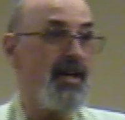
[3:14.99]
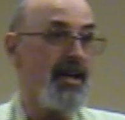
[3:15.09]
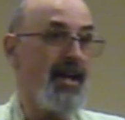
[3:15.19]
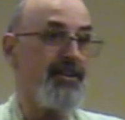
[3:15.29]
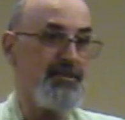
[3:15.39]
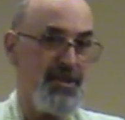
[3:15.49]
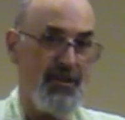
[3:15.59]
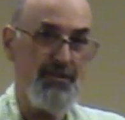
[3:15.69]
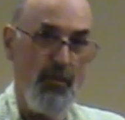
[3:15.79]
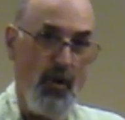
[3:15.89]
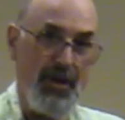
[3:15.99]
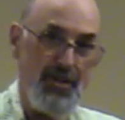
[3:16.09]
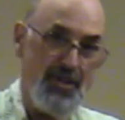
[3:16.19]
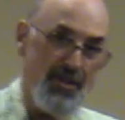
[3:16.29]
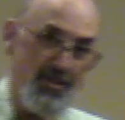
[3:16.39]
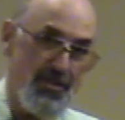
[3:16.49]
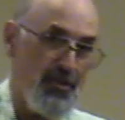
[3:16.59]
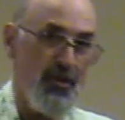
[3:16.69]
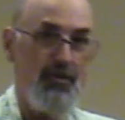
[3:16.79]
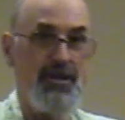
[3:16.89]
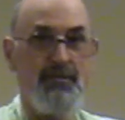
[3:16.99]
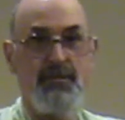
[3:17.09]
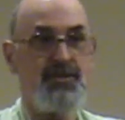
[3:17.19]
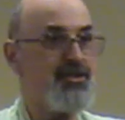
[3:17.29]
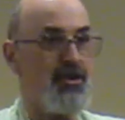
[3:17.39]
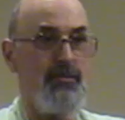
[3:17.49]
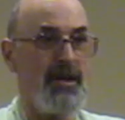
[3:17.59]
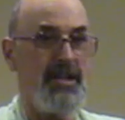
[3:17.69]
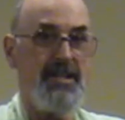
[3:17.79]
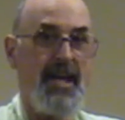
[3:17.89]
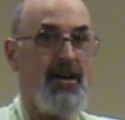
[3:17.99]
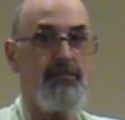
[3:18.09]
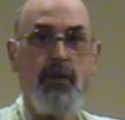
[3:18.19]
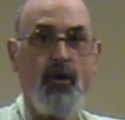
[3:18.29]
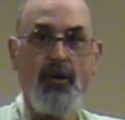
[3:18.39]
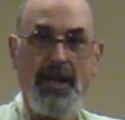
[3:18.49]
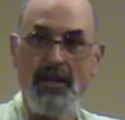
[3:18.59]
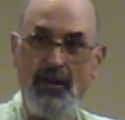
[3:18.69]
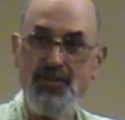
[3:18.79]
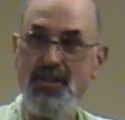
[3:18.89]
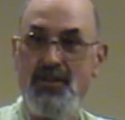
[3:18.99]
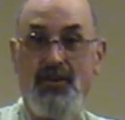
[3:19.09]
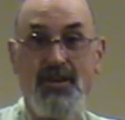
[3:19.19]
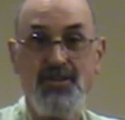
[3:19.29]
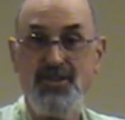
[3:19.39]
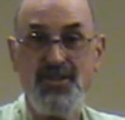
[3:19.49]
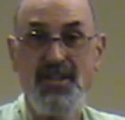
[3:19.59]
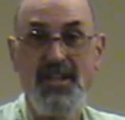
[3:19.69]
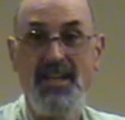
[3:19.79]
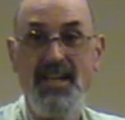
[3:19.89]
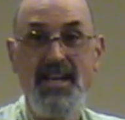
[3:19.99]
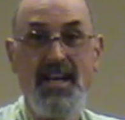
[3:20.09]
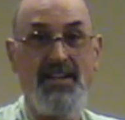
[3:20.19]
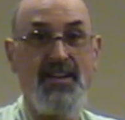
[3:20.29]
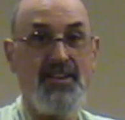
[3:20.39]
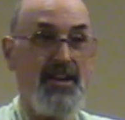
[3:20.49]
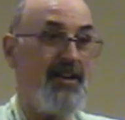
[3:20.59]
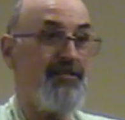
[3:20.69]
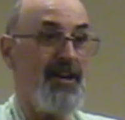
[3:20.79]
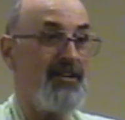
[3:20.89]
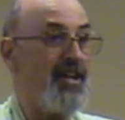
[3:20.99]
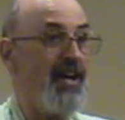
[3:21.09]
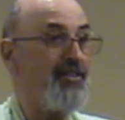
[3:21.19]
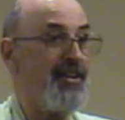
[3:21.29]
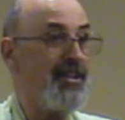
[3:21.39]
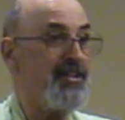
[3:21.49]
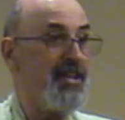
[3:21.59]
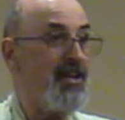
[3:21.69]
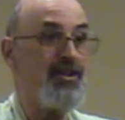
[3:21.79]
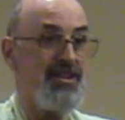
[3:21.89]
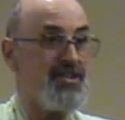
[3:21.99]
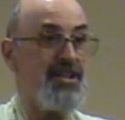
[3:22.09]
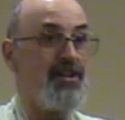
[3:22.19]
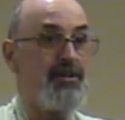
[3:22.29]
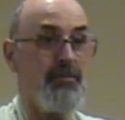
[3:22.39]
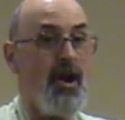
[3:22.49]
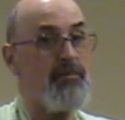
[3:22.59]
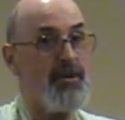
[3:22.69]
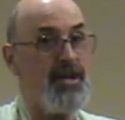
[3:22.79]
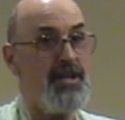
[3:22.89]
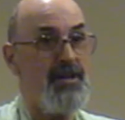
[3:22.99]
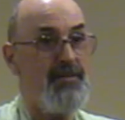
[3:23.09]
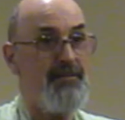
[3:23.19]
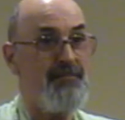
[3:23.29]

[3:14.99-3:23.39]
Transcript: got themselves mortgages, zero money down, borrowing closing costs, and then they found out that they couldn't sell the property